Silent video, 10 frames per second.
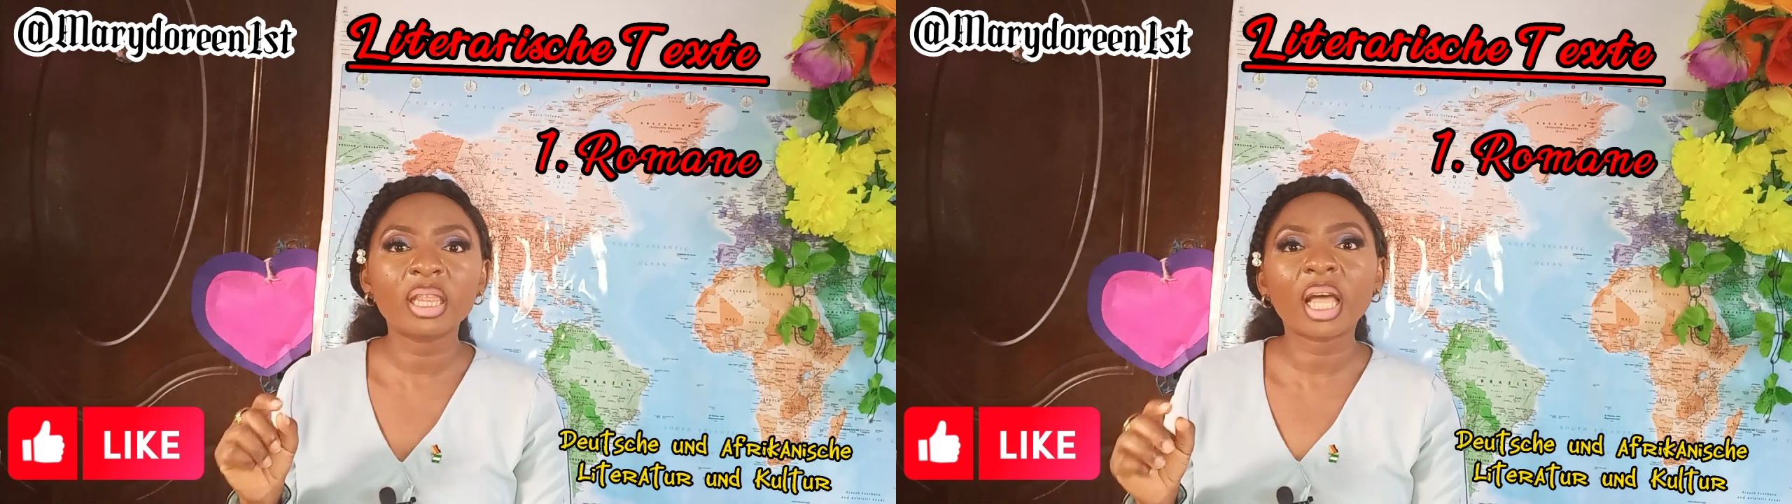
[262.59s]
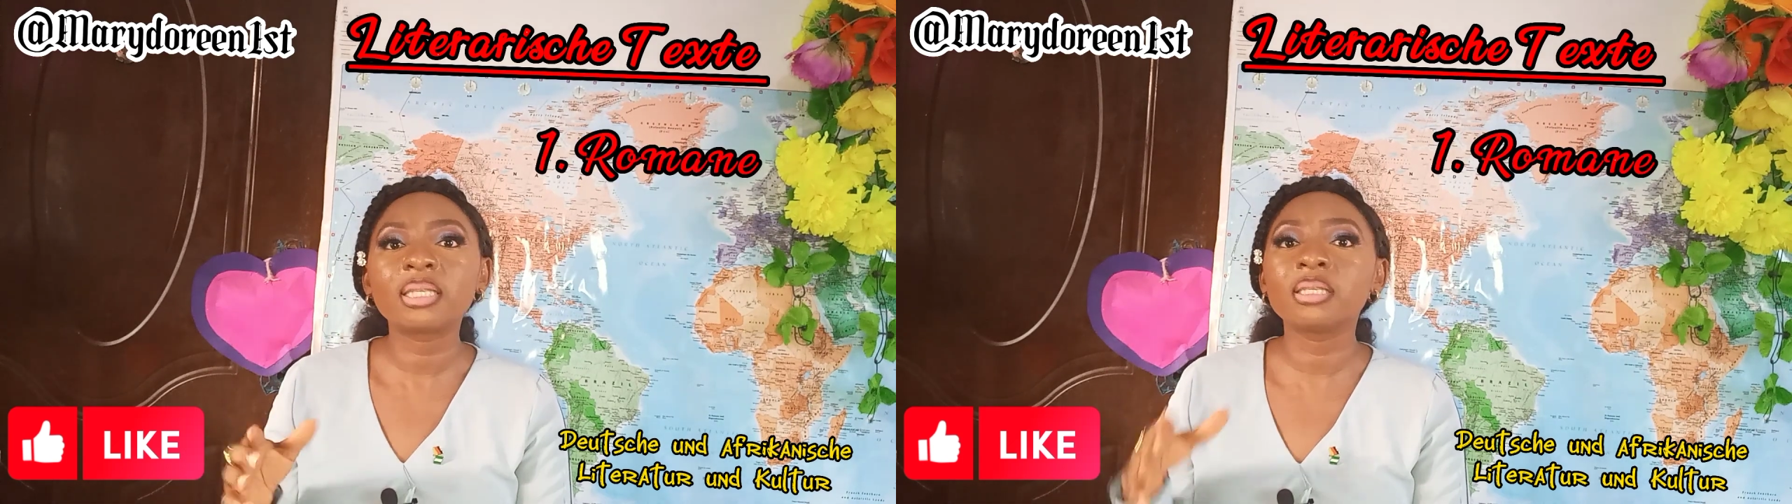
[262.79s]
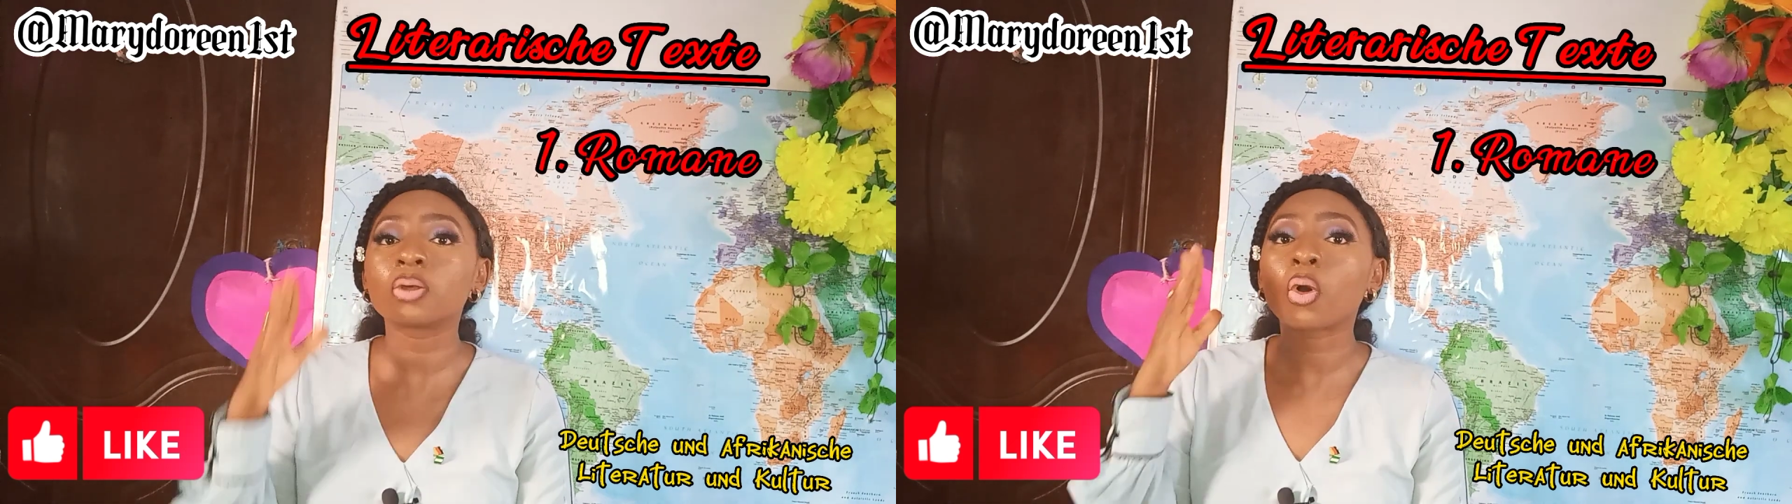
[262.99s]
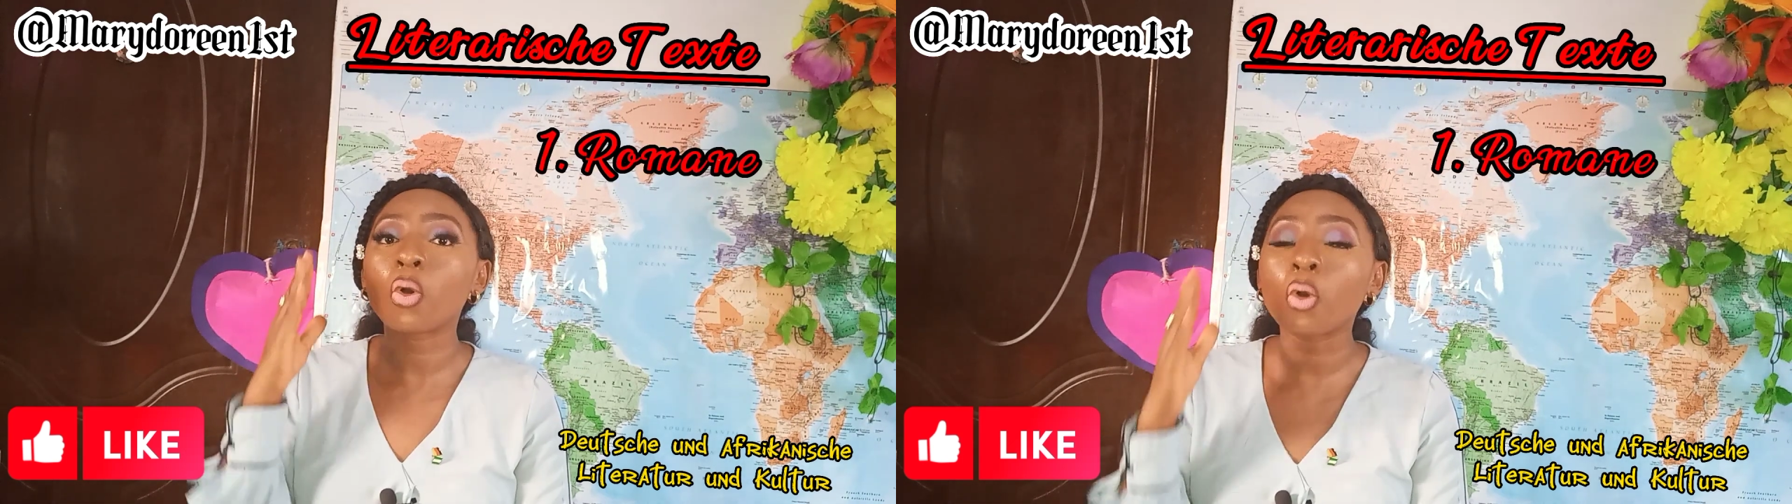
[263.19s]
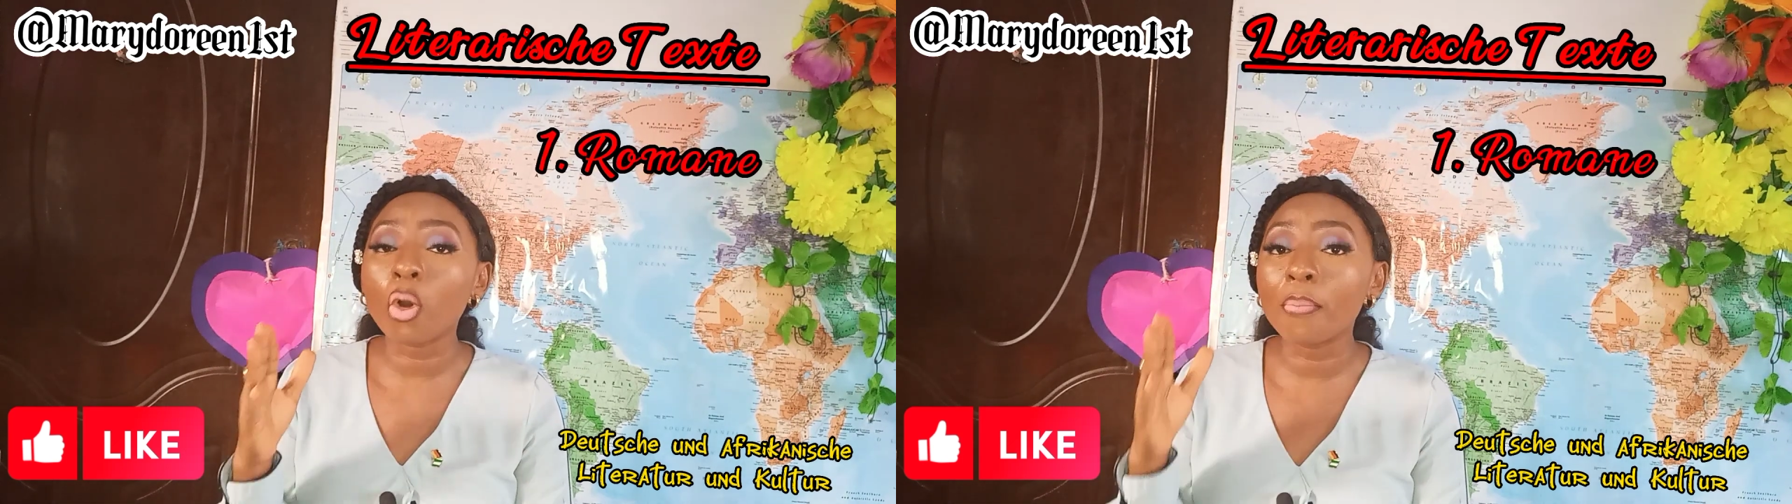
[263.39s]
That is
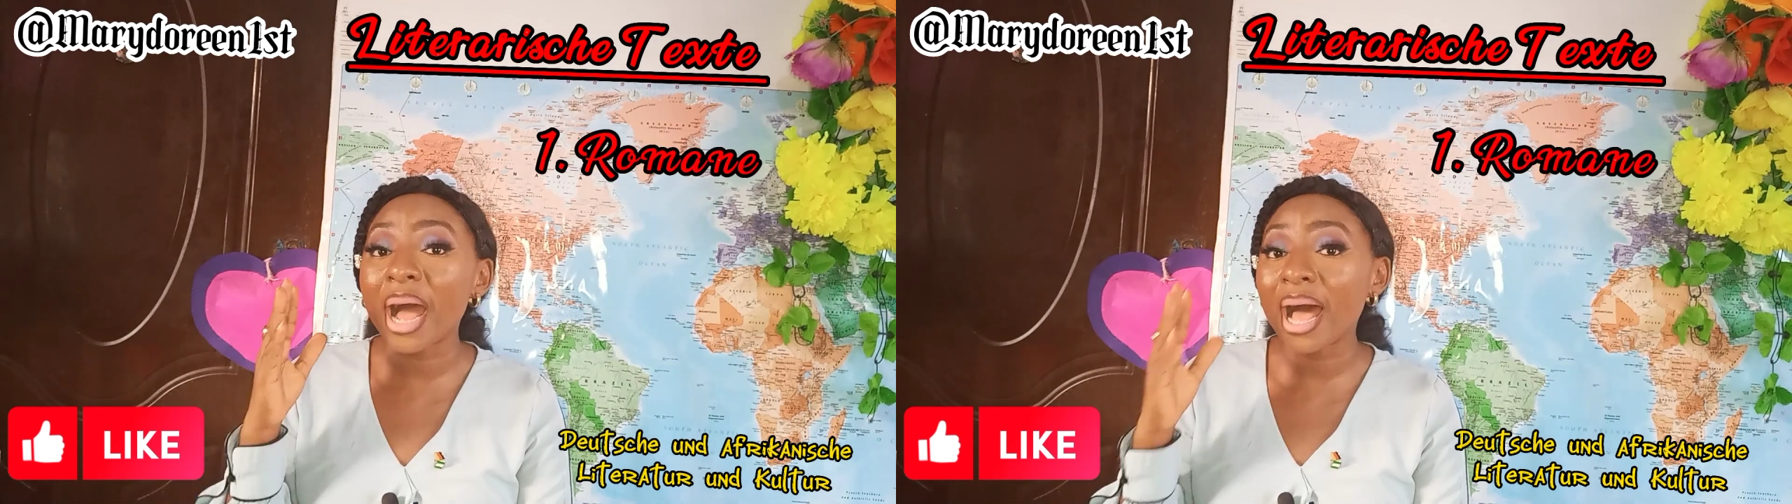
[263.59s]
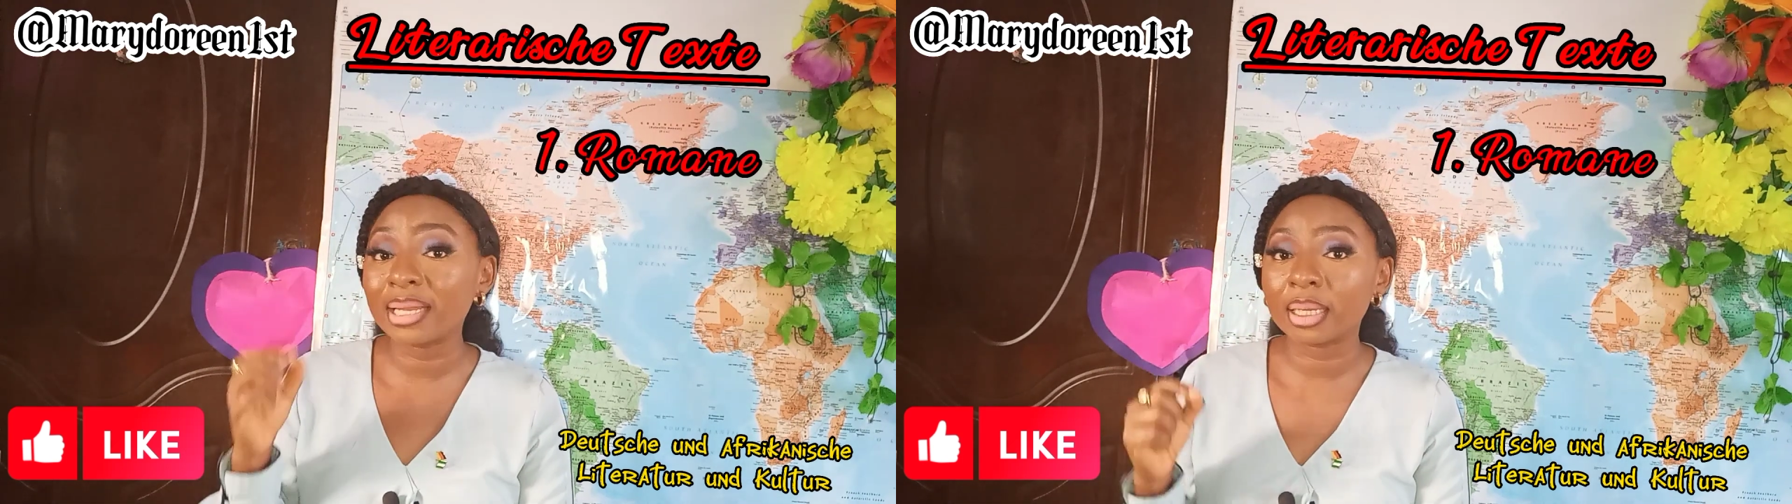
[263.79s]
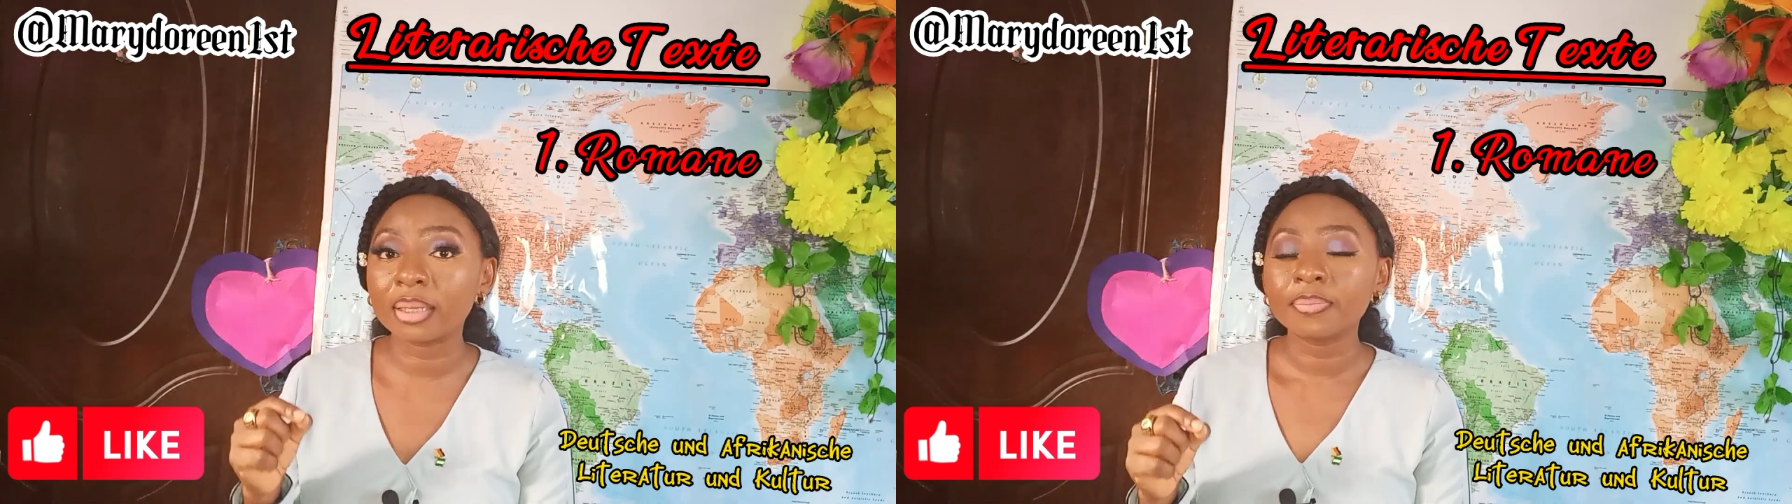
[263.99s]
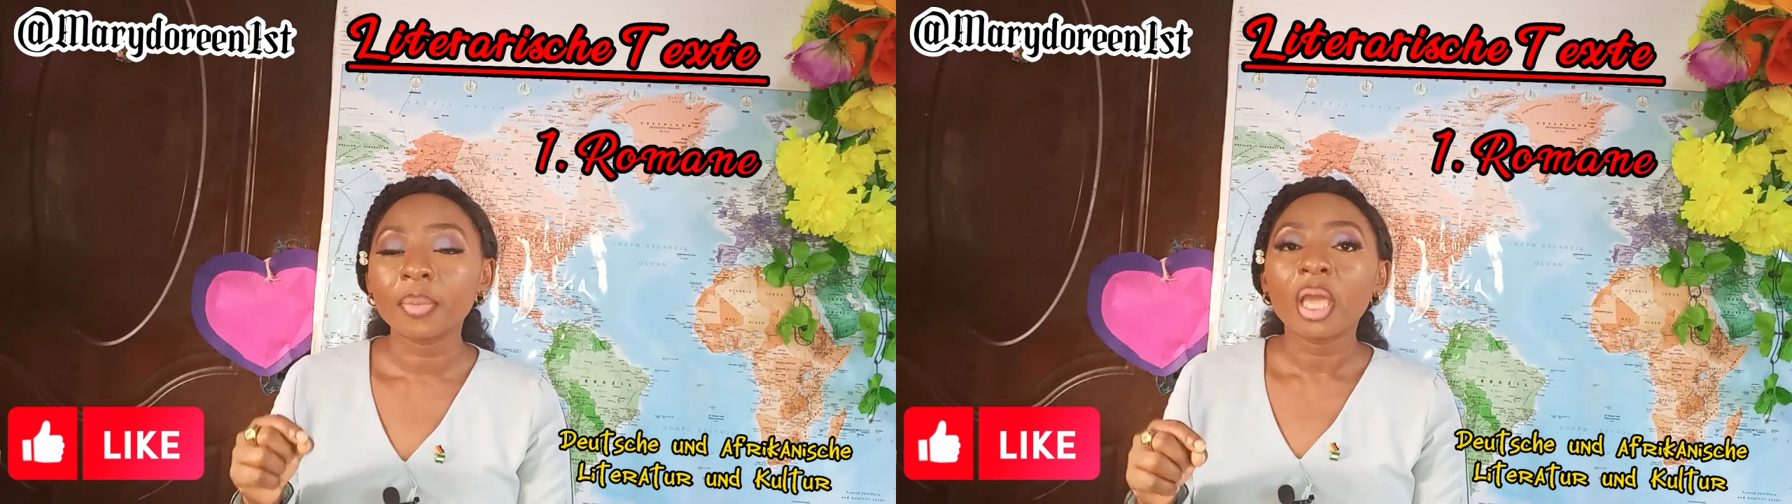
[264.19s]
Romane.